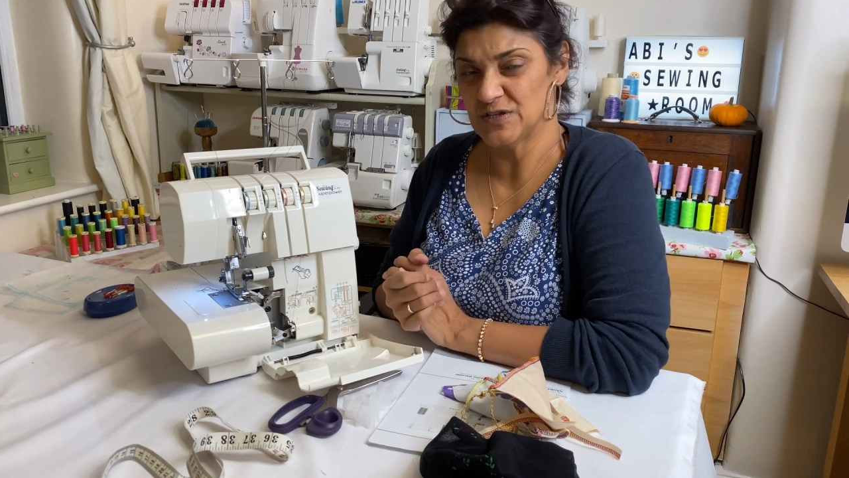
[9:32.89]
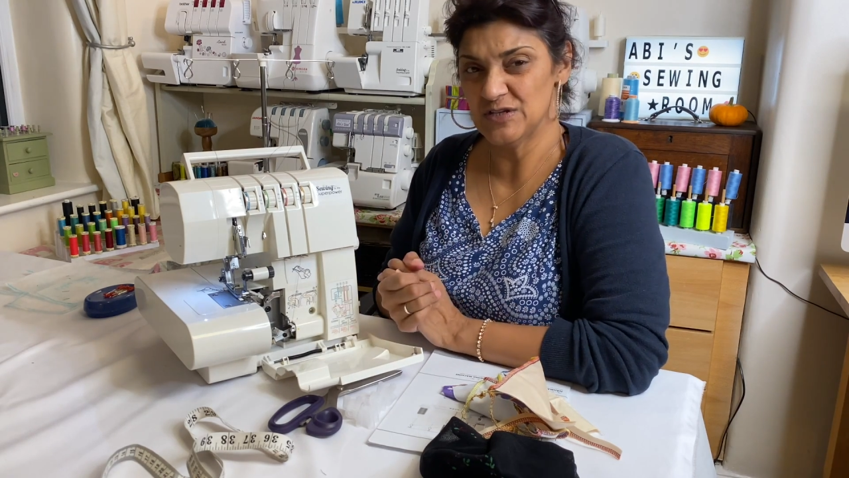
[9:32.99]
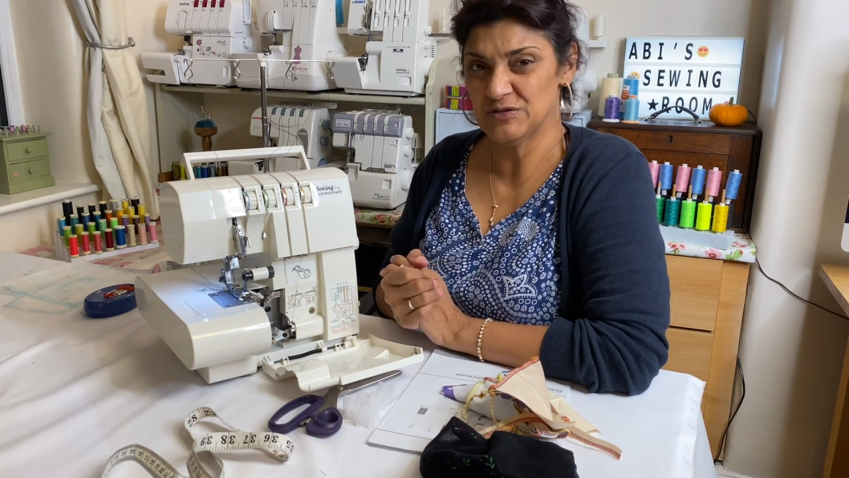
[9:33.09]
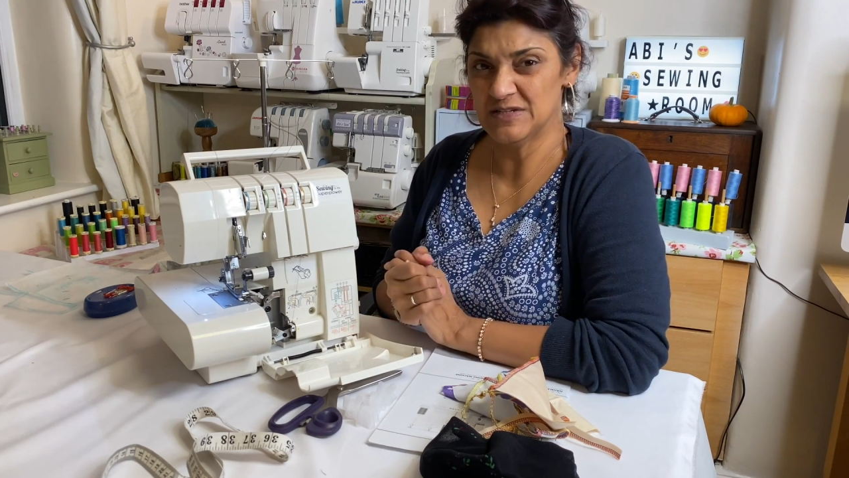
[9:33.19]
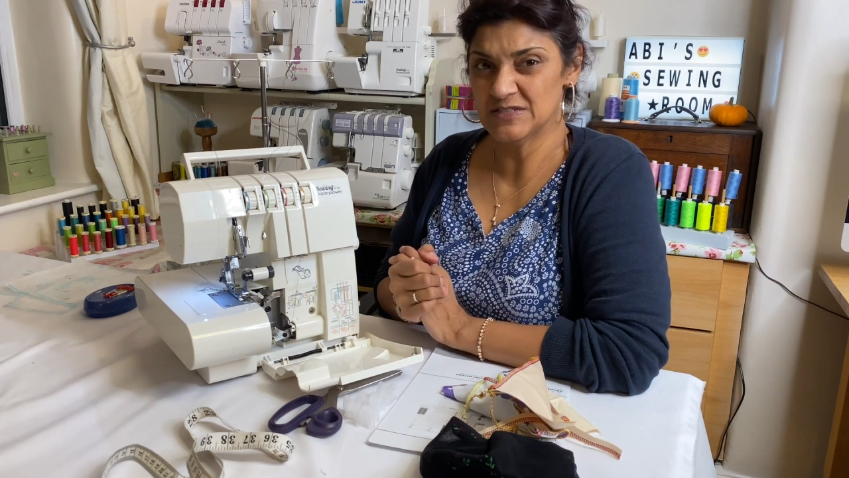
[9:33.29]
that
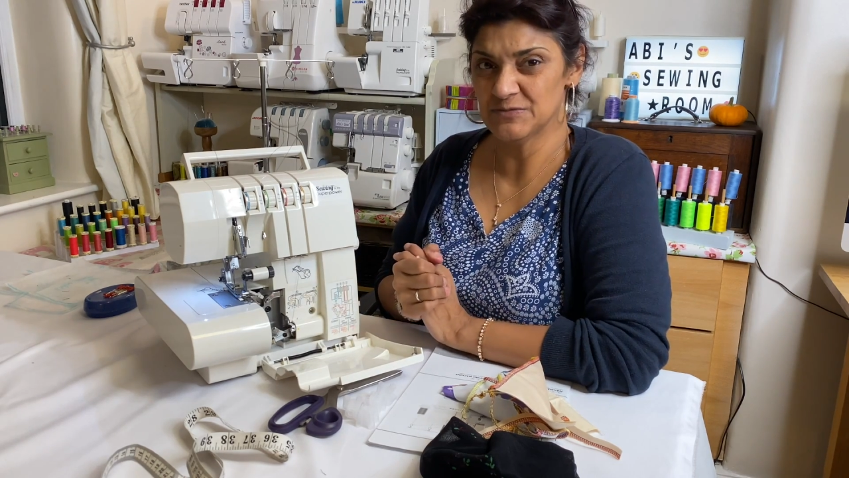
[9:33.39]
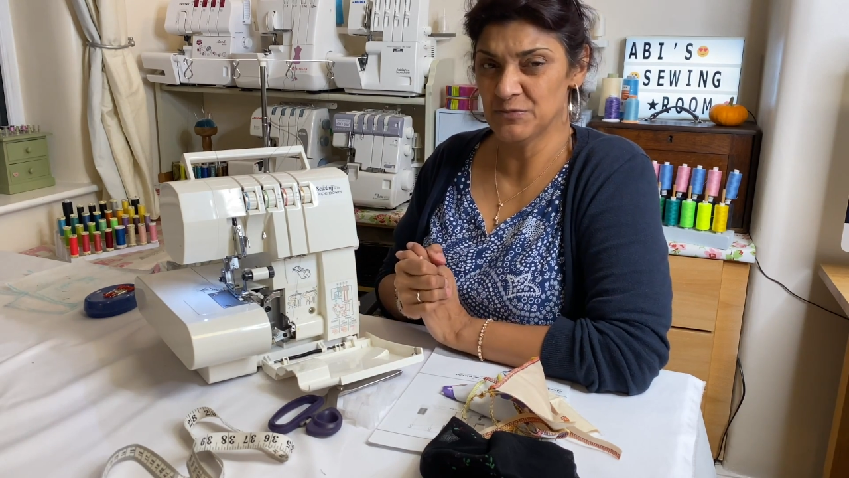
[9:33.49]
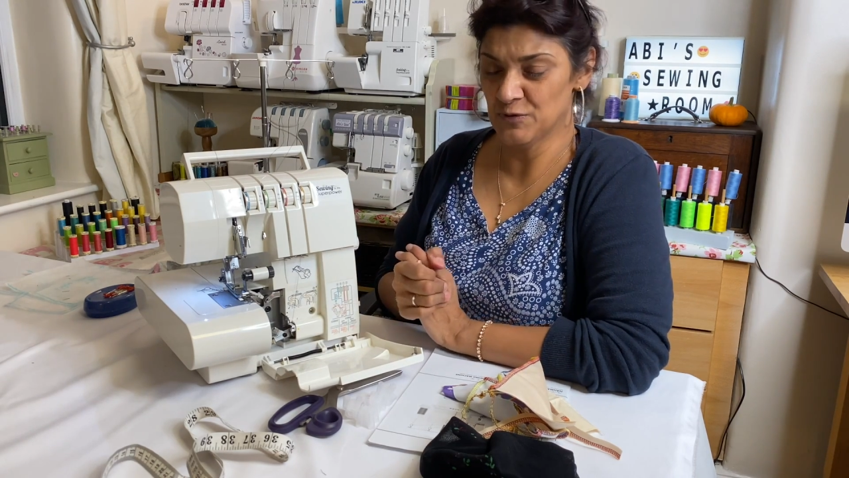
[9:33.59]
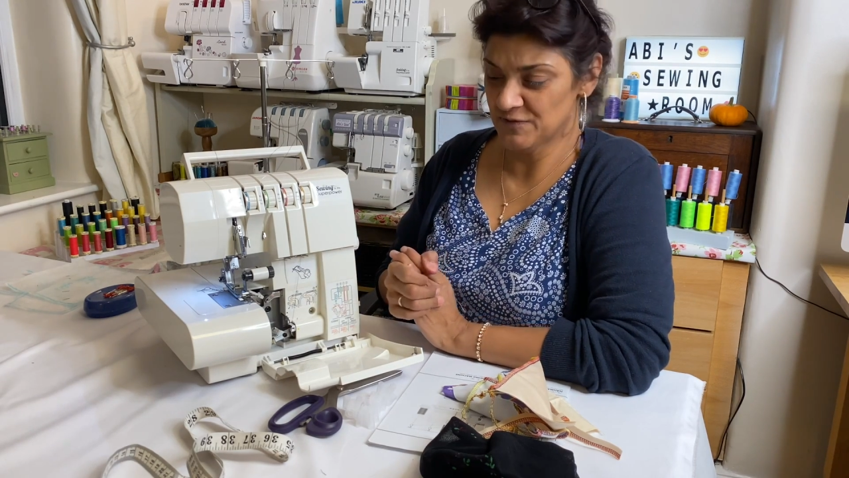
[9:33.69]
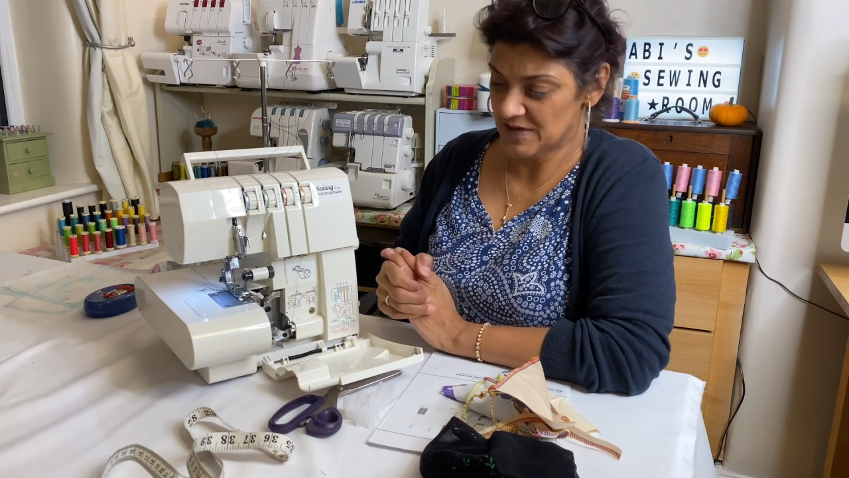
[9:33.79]
you need to
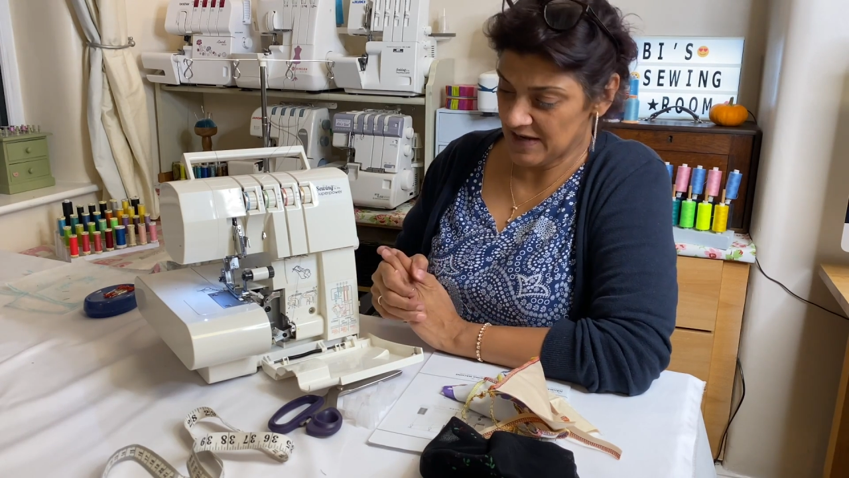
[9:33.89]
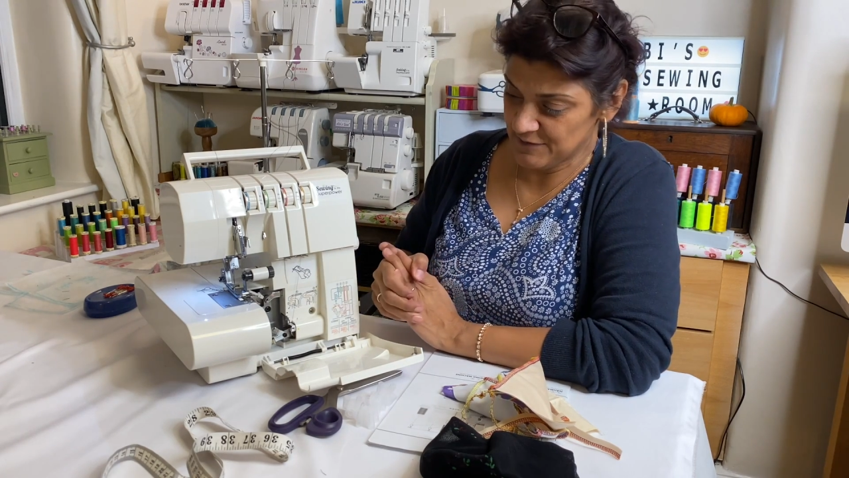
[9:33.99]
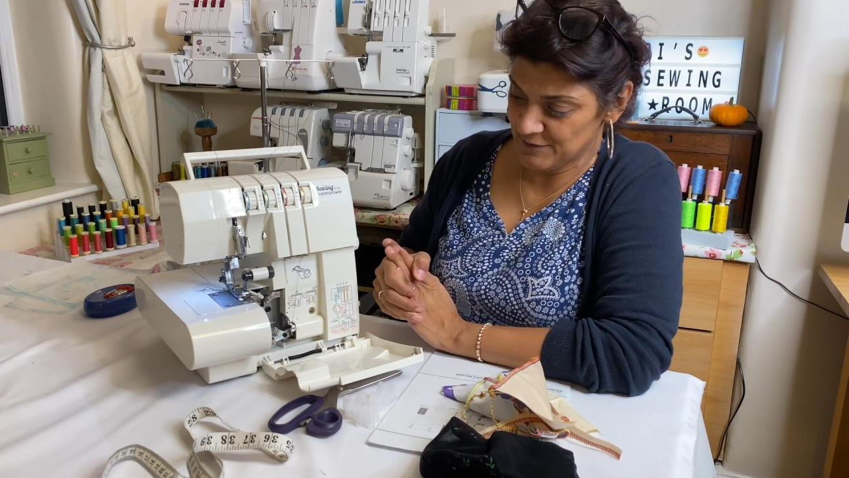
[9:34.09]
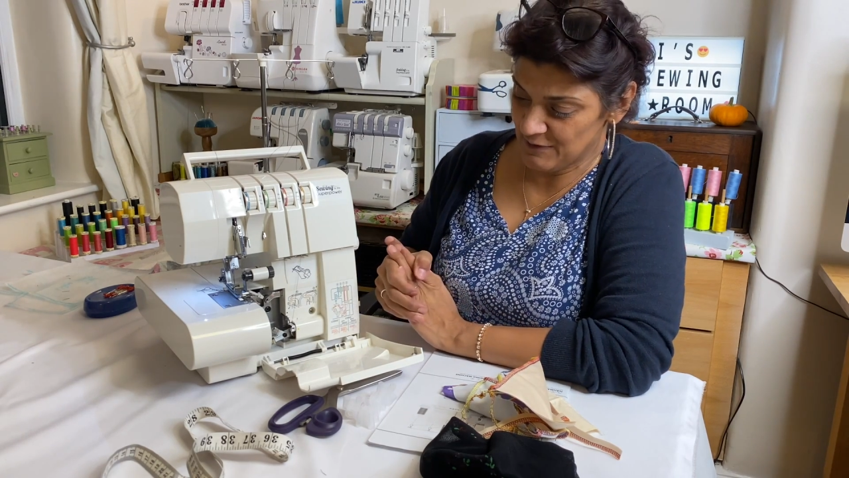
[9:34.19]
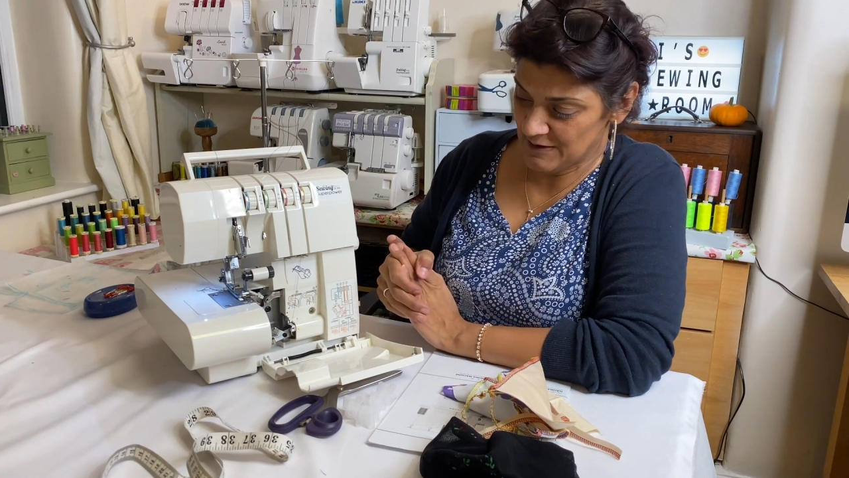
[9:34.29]
move the
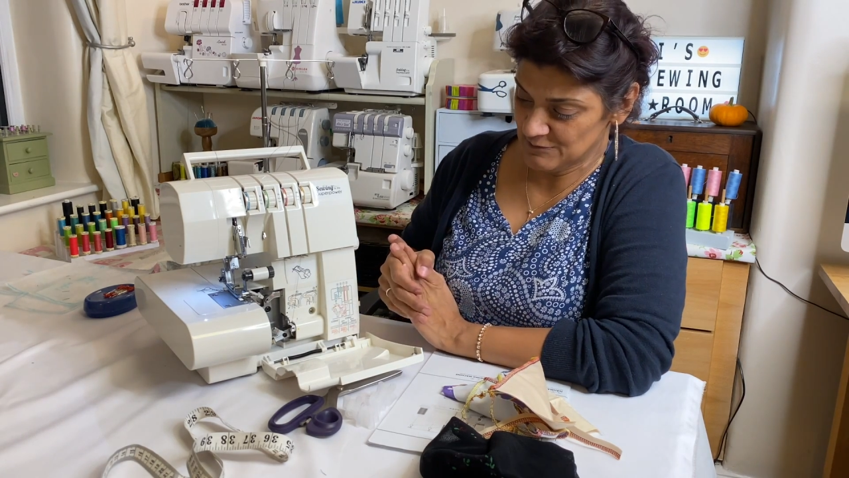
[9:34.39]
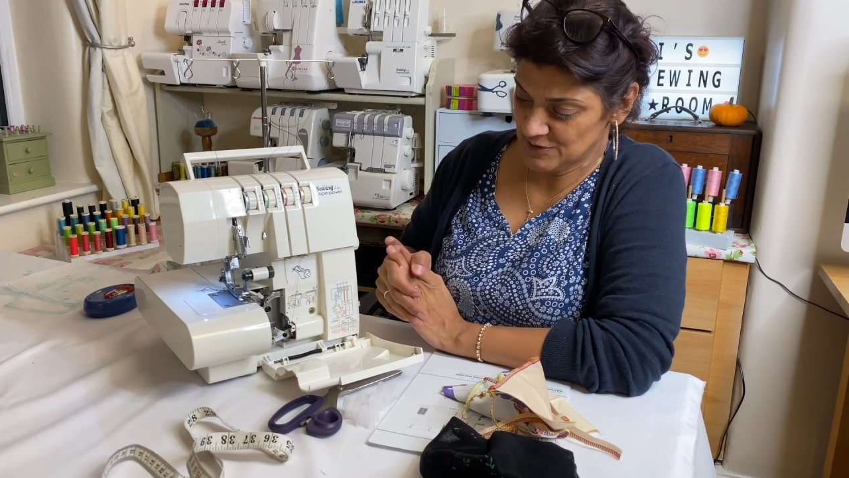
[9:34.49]
knife around,